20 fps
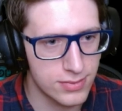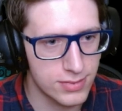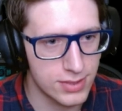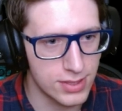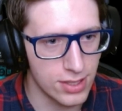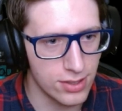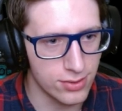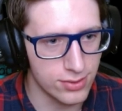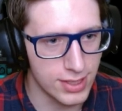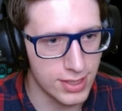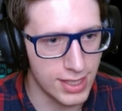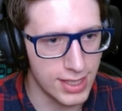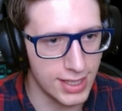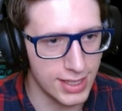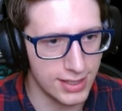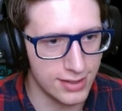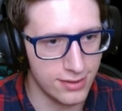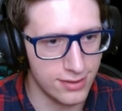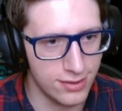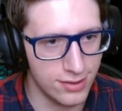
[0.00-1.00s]
Oh
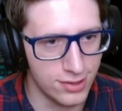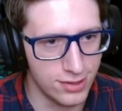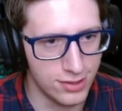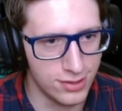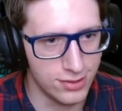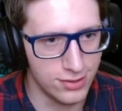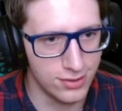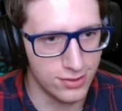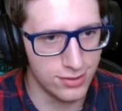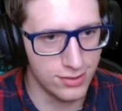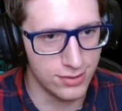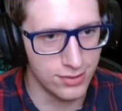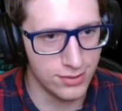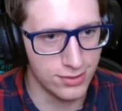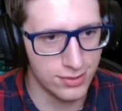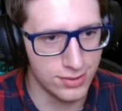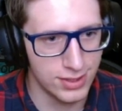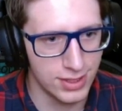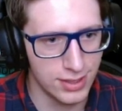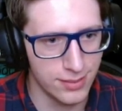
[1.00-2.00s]
god,
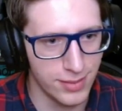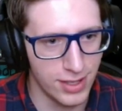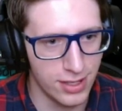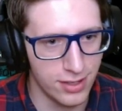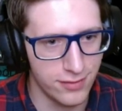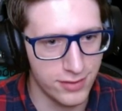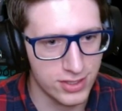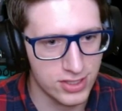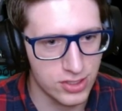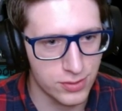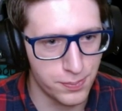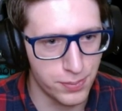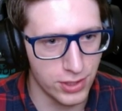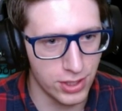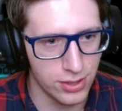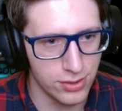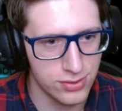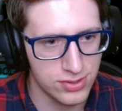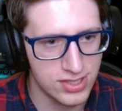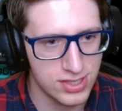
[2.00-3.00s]
oh, the amount of
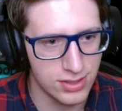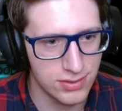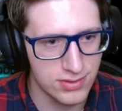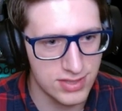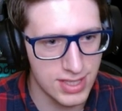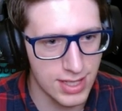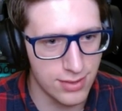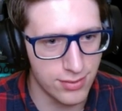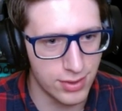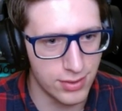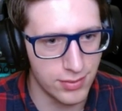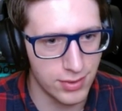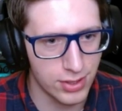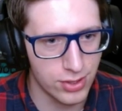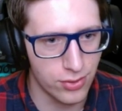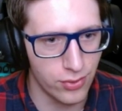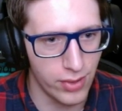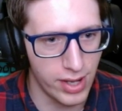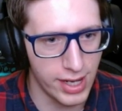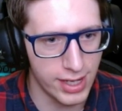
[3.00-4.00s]
explosives that were
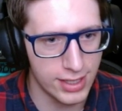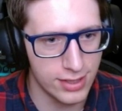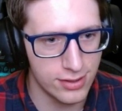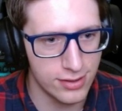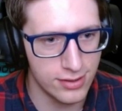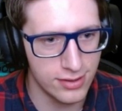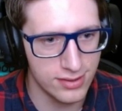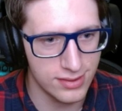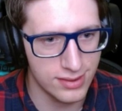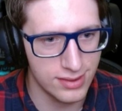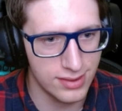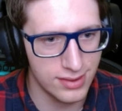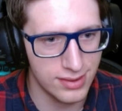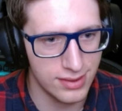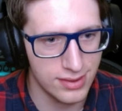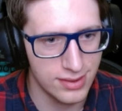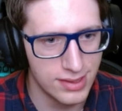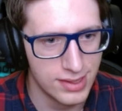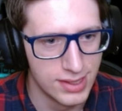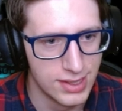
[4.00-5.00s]
required!
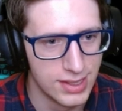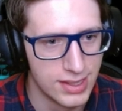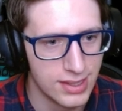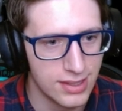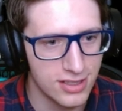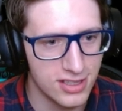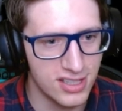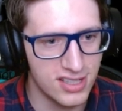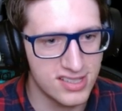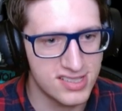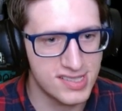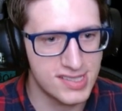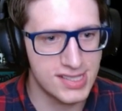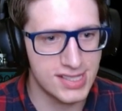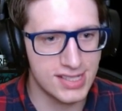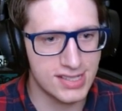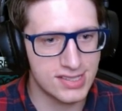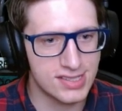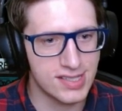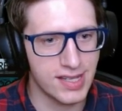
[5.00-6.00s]
Lost
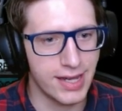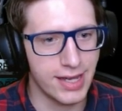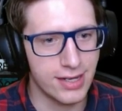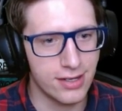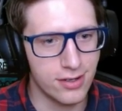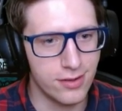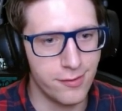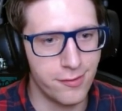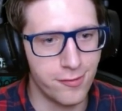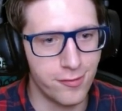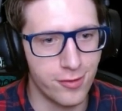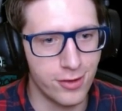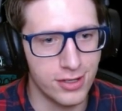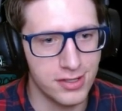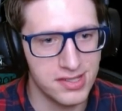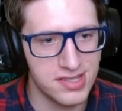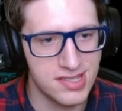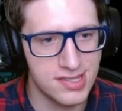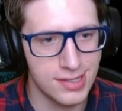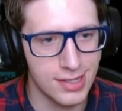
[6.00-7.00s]
the entire
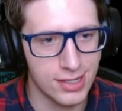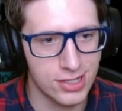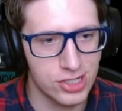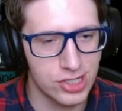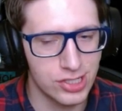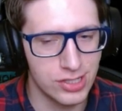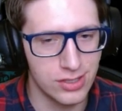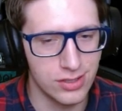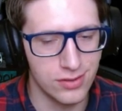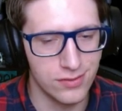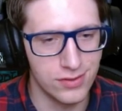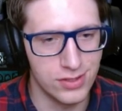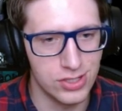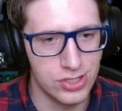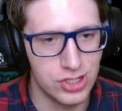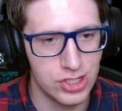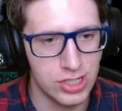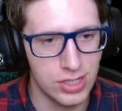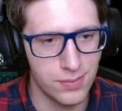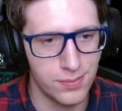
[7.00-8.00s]
front section of the
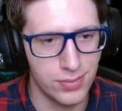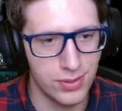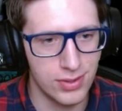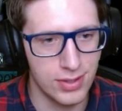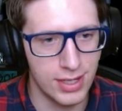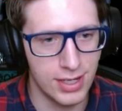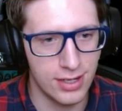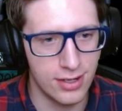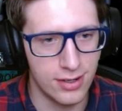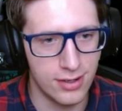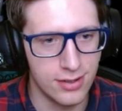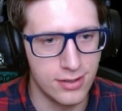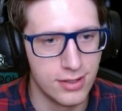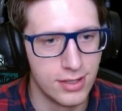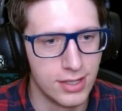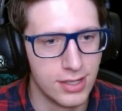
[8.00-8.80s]
ship there,